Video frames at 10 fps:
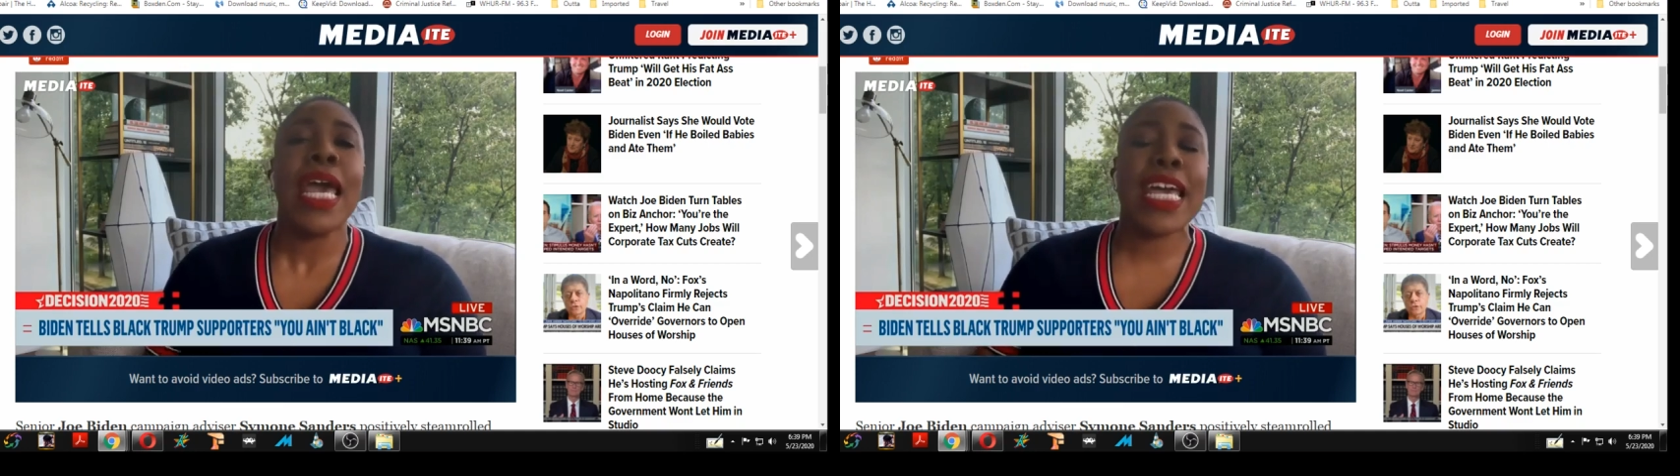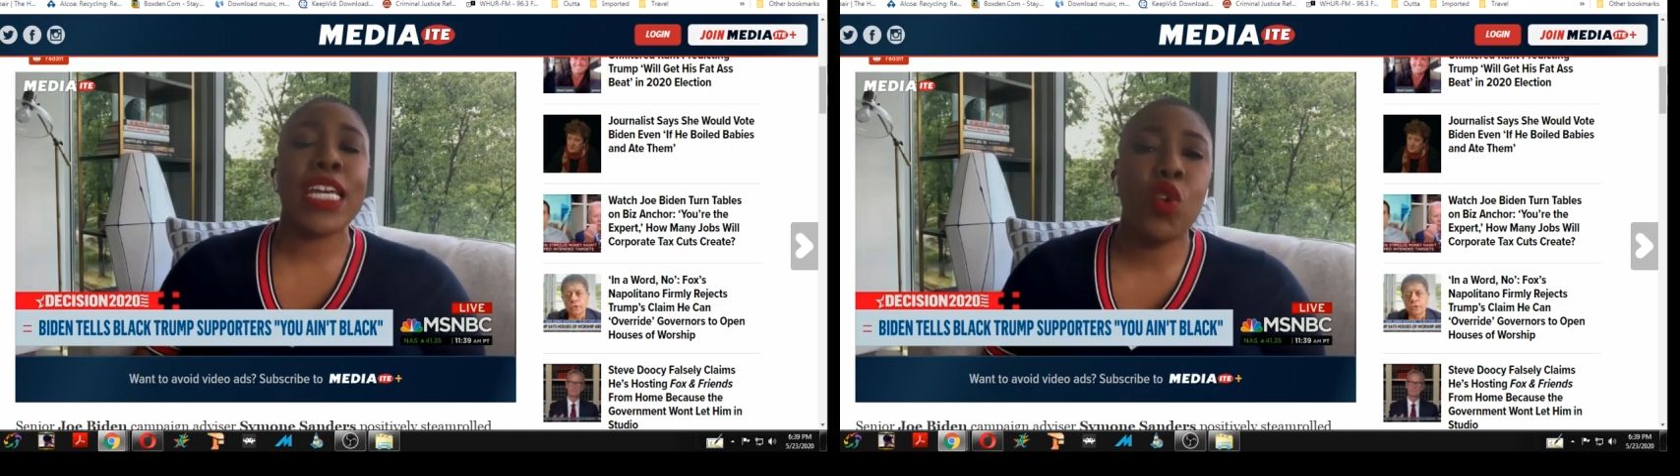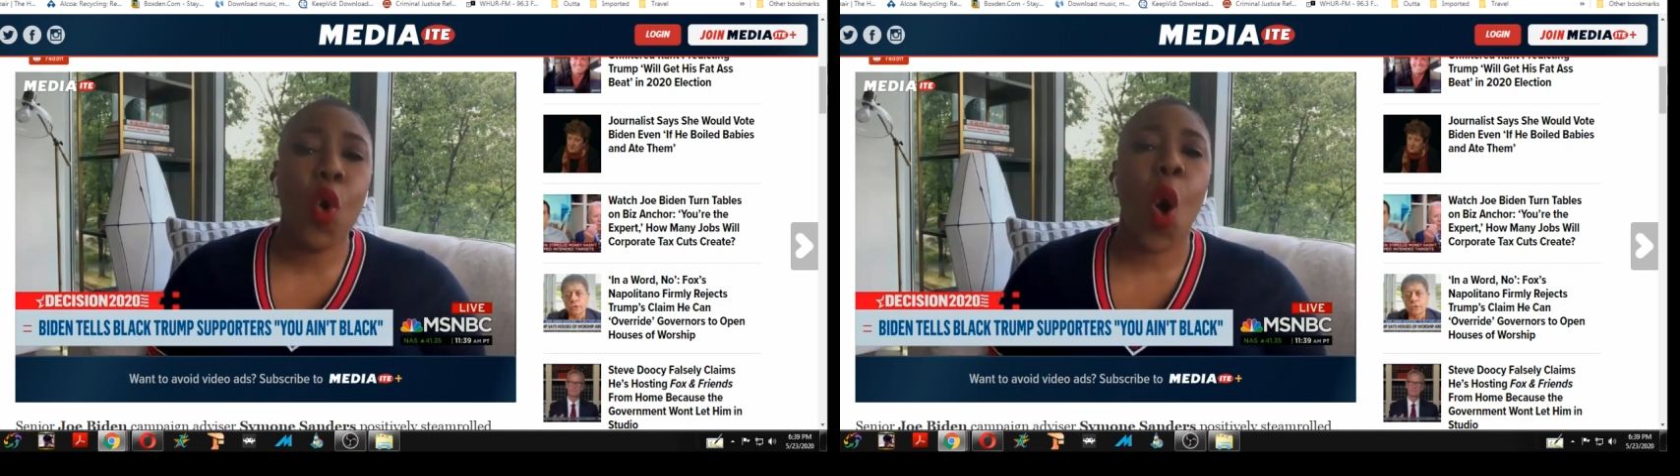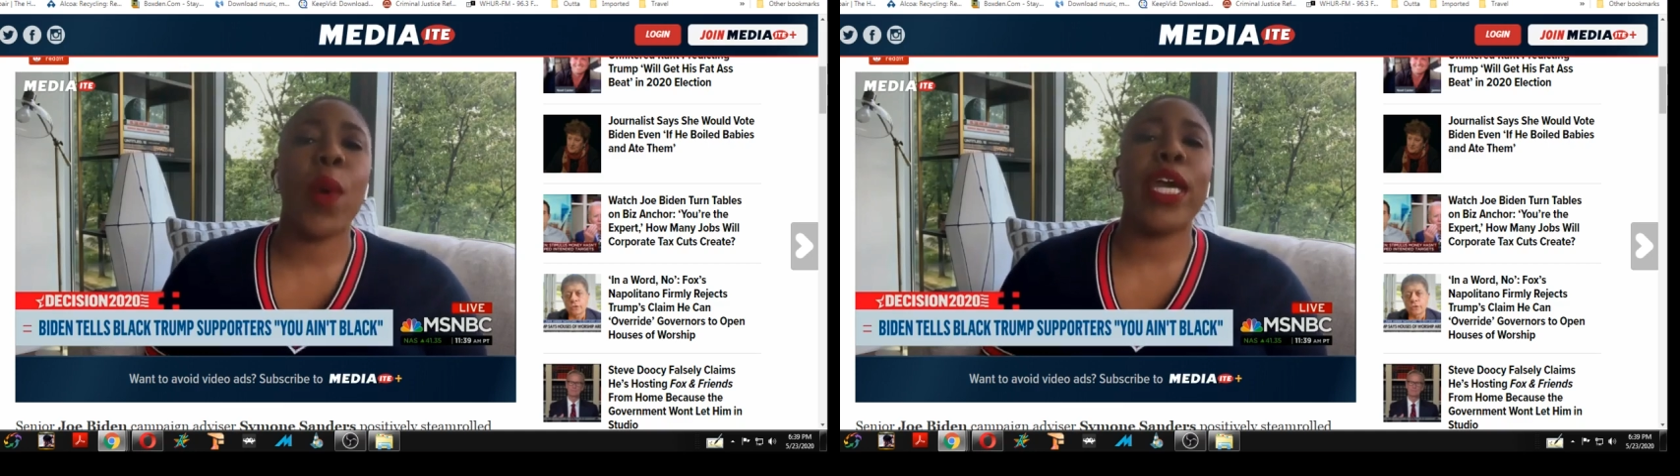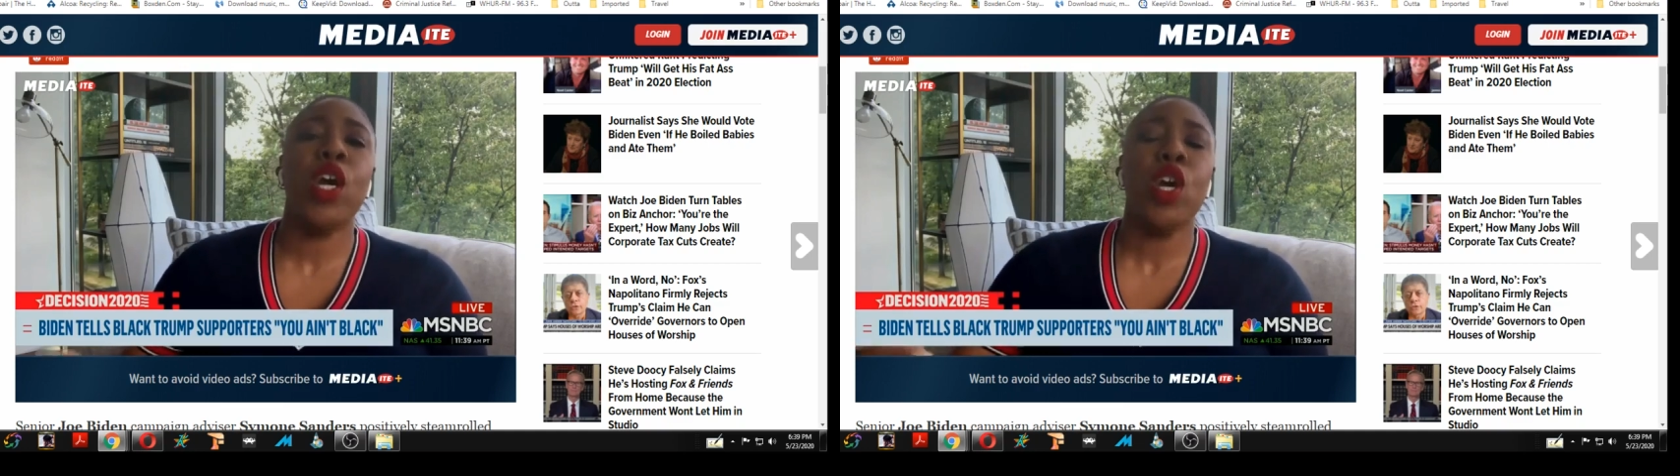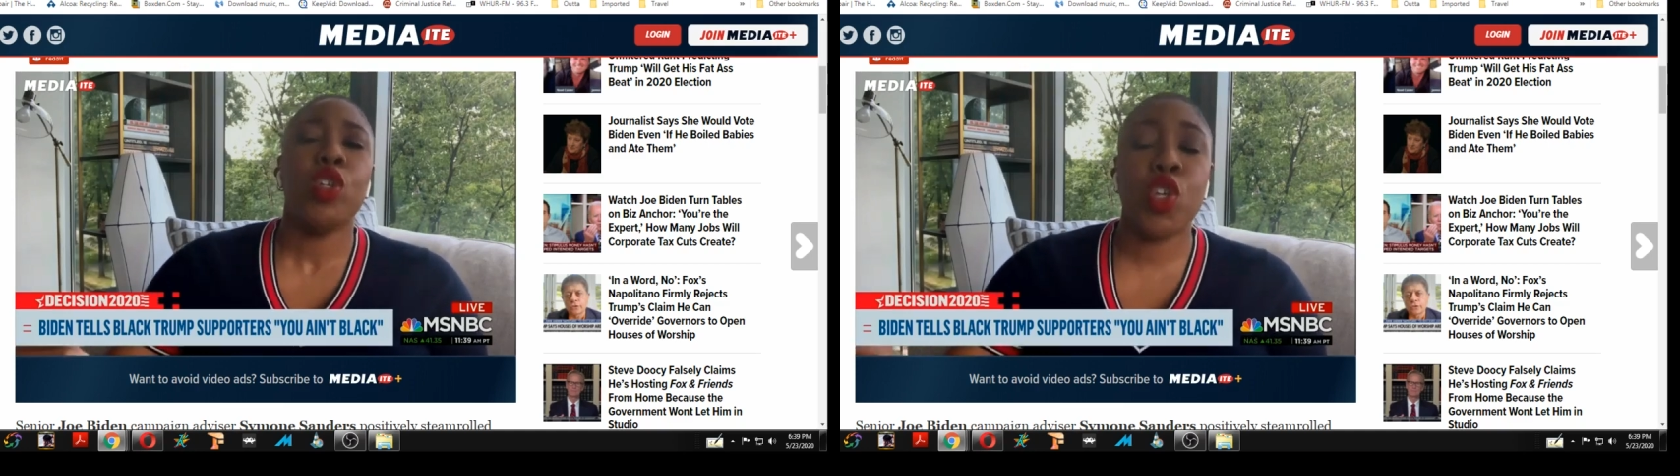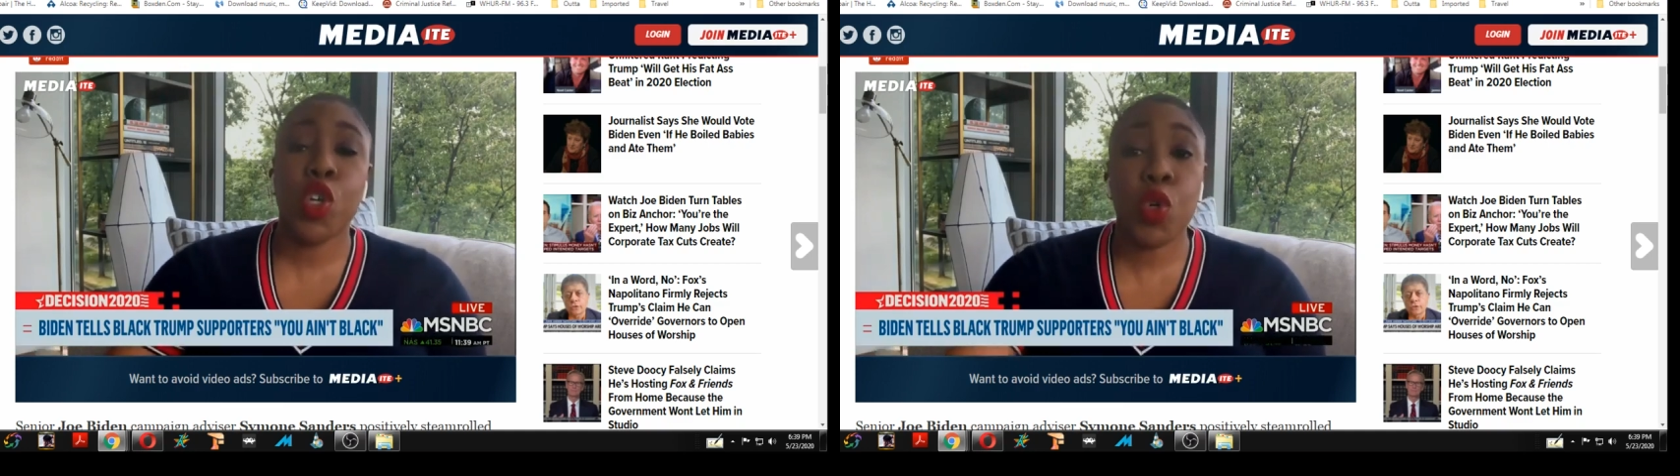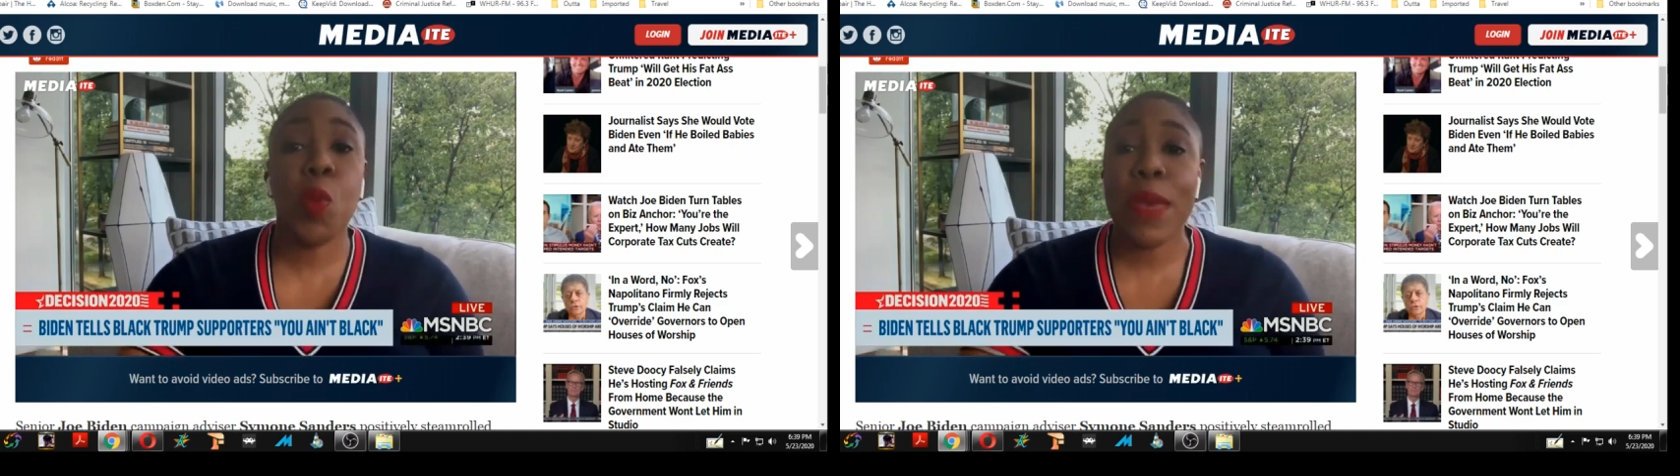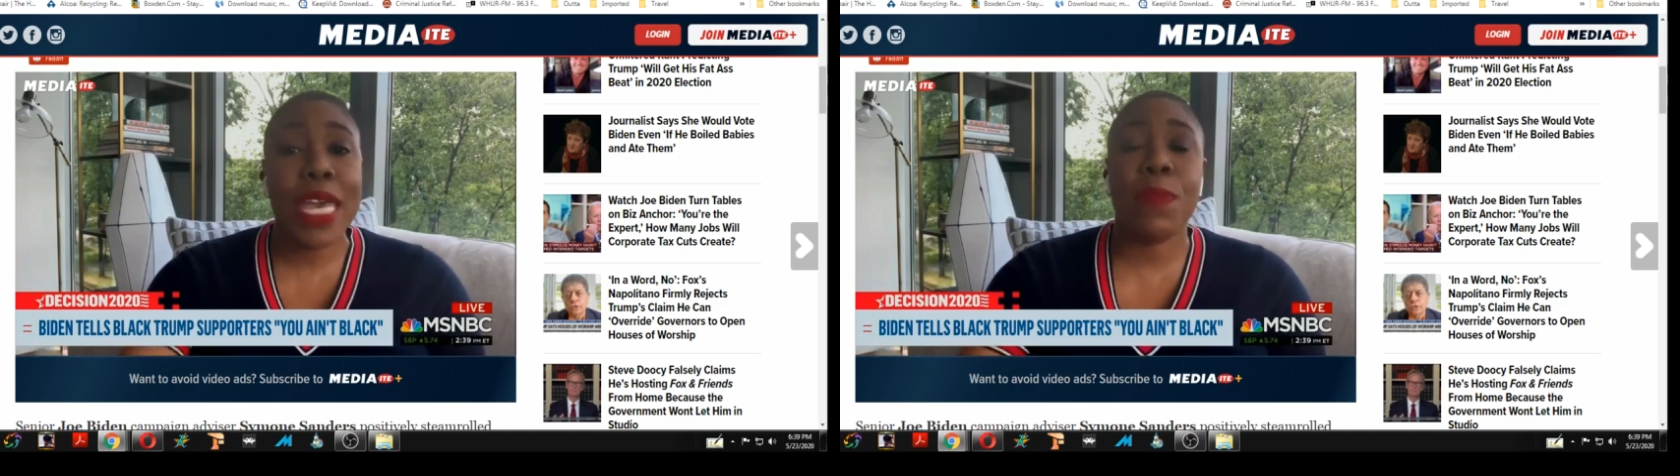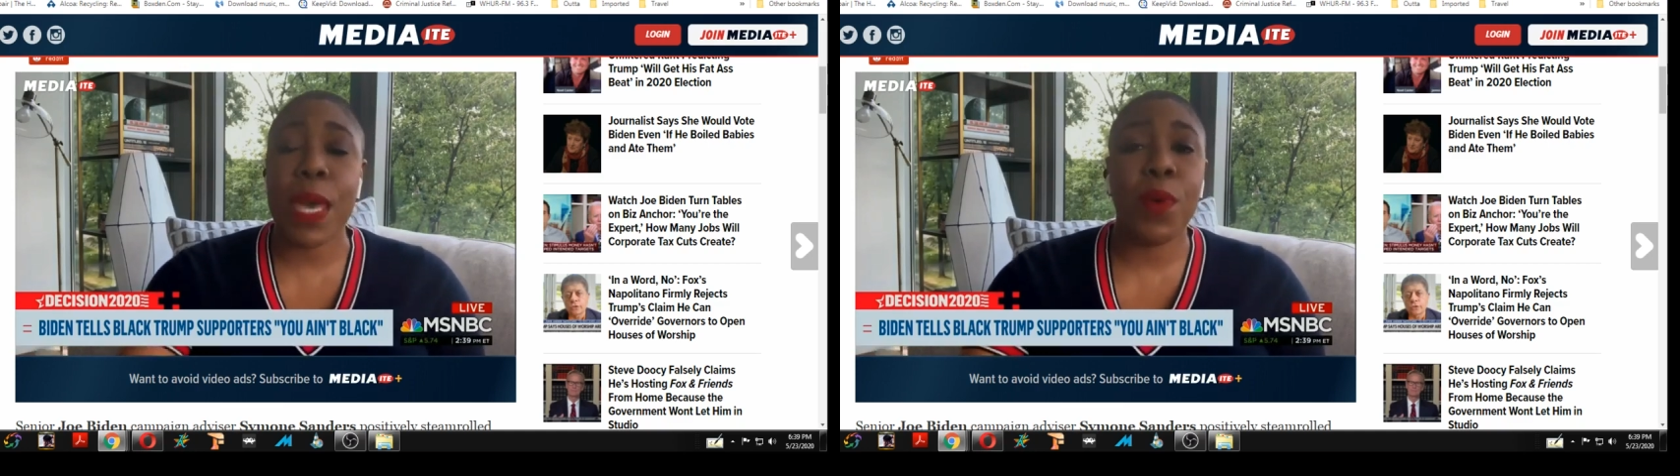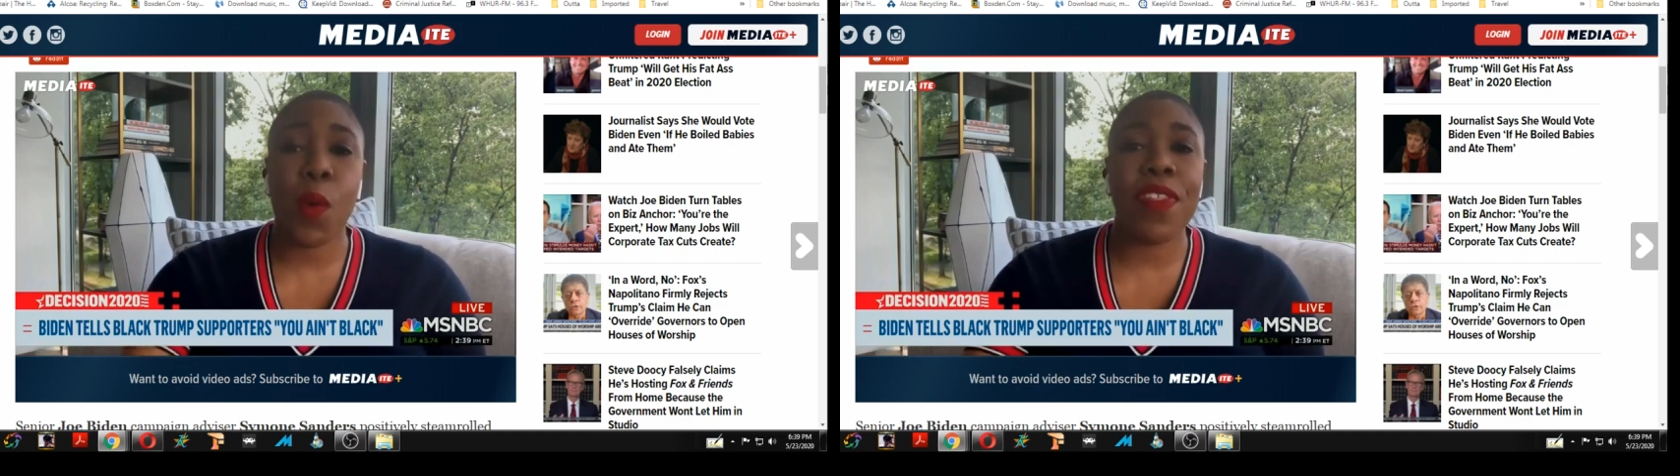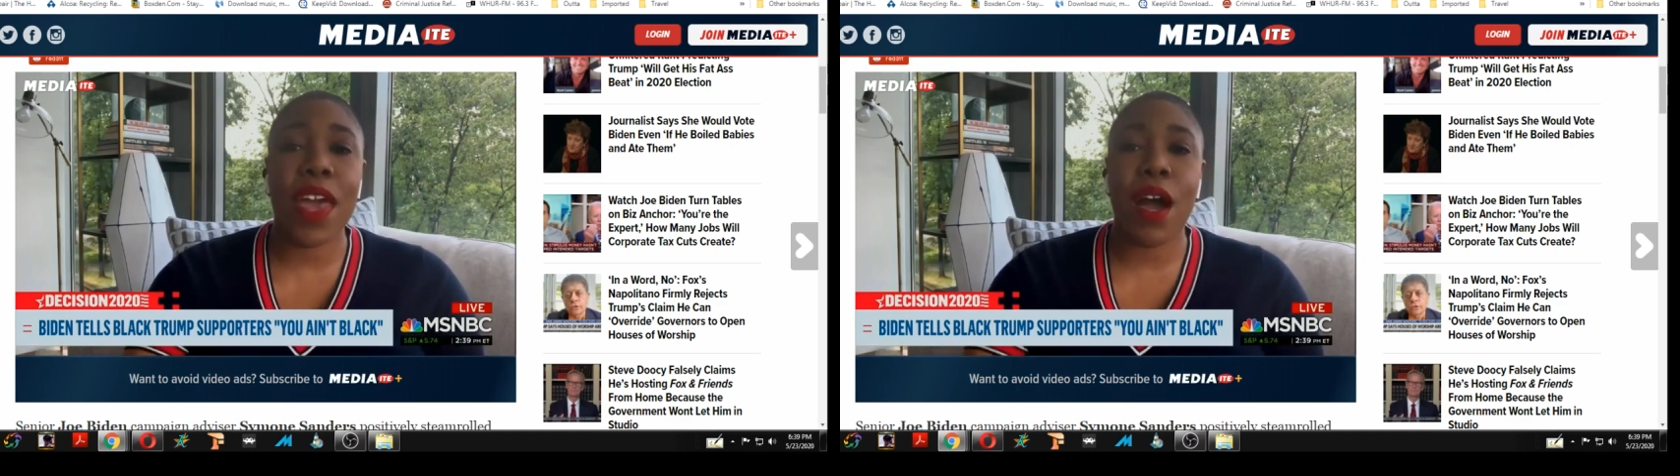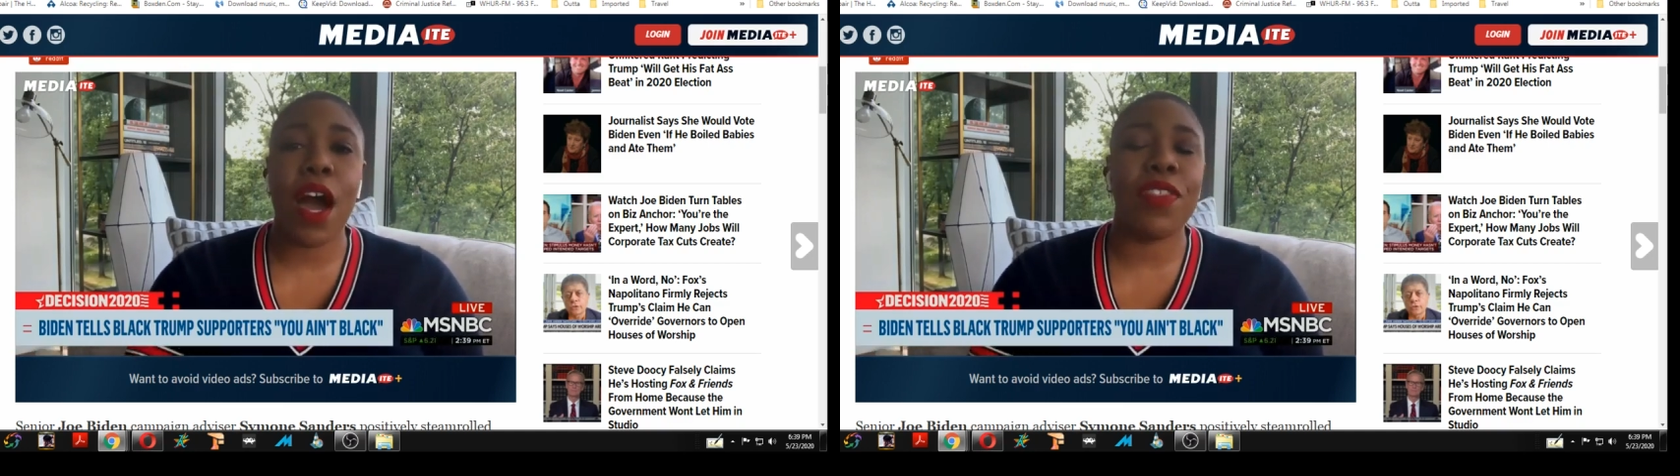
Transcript: He is going to meet people where they are.